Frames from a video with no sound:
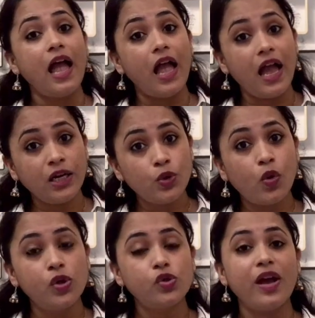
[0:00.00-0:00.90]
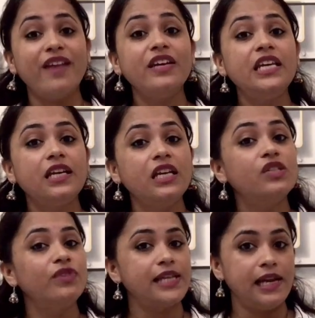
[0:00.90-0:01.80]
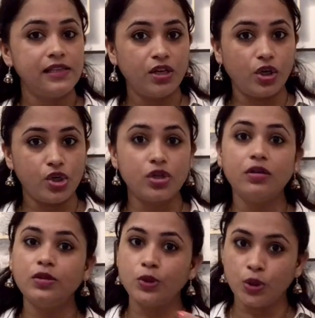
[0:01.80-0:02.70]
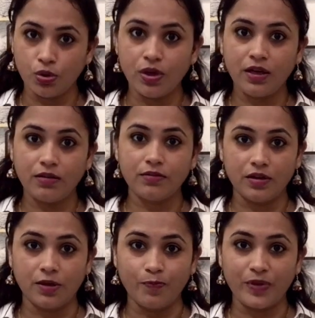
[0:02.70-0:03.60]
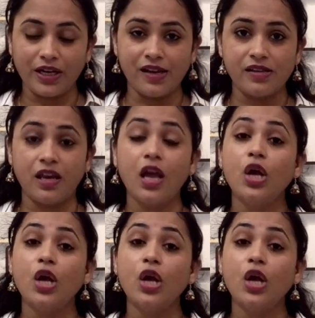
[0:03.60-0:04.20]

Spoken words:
And you also have increased vaginal secretion during pregnancy.